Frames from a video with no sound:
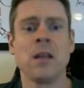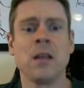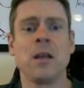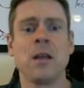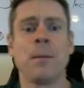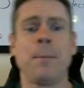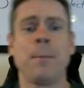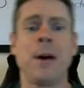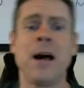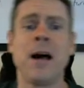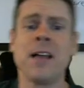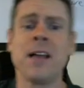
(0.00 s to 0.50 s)

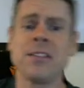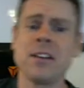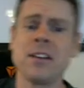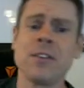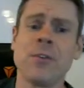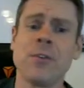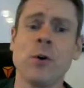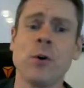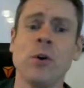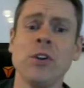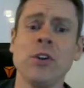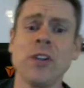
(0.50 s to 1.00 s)
Positive
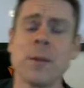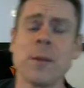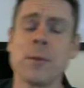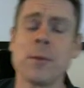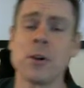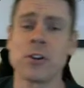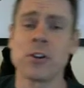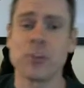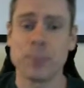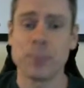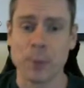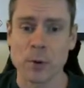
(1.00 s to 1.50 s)
whole numbered
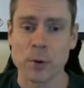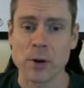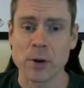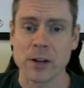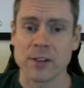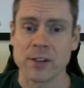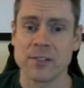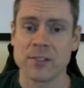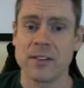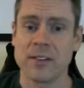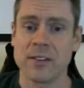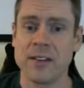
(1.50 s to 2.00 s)

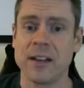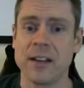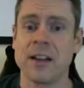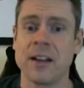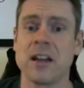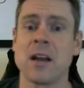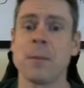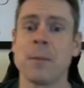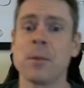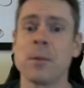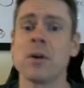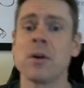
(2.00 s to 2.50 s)
exponents take a
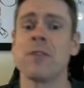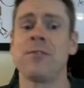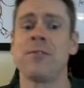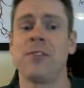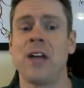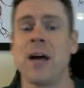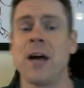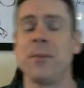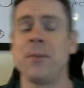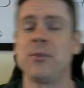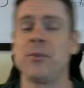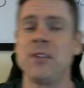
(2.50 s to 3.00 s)
number of
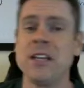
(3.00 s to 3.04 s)
flops